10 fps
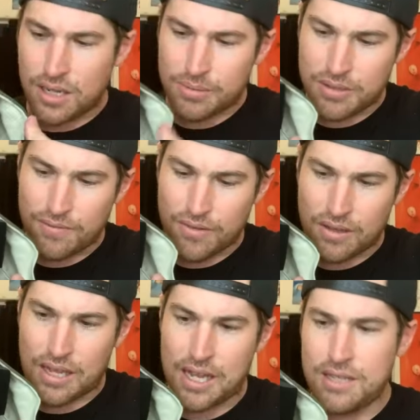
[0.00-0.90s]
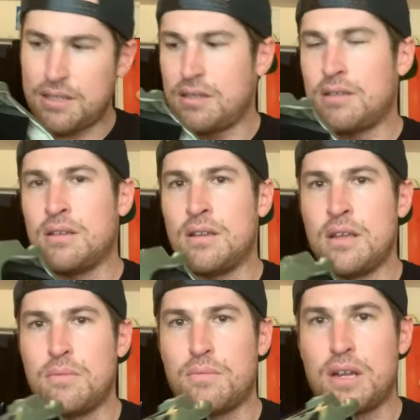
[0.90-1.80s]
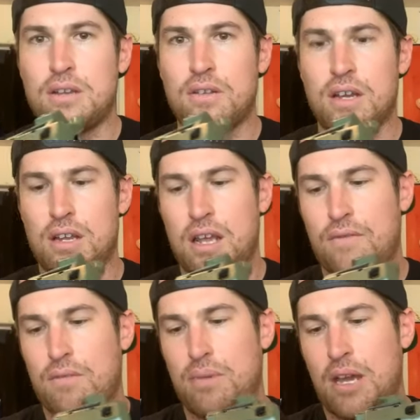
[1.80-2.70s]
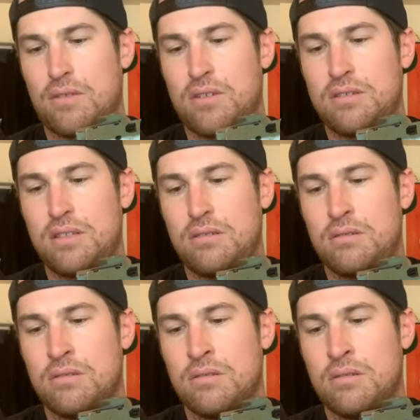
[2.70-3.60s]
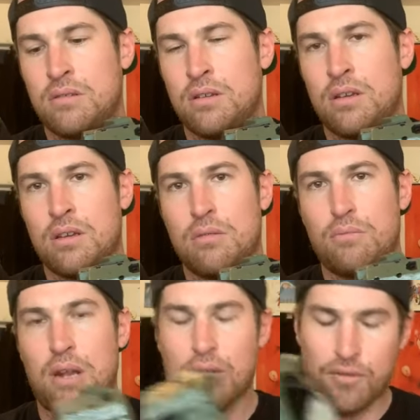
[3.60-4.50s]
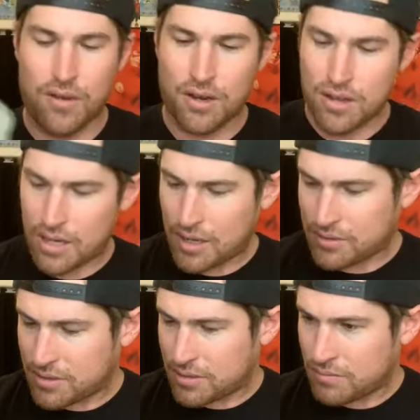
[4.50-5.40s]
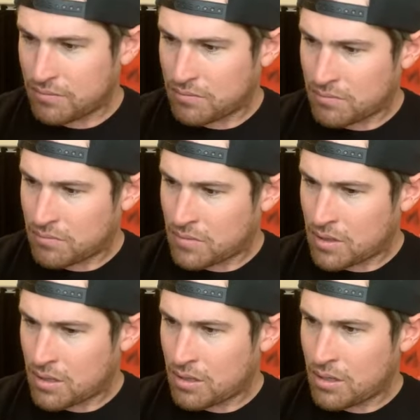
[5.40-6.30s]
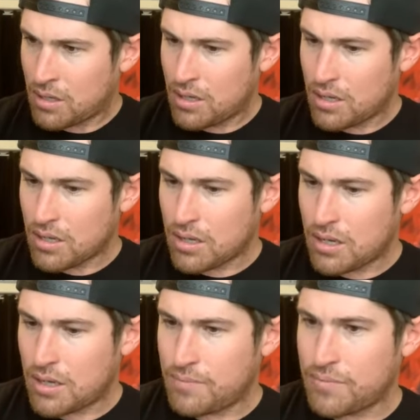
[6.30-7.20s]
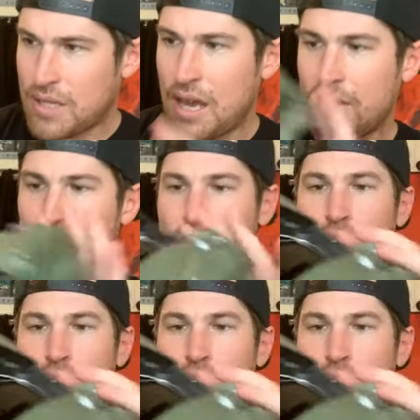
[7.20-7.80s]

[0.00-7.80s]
an option for light, but I do not have the batteries in. But I will figure that out soon. Yeah,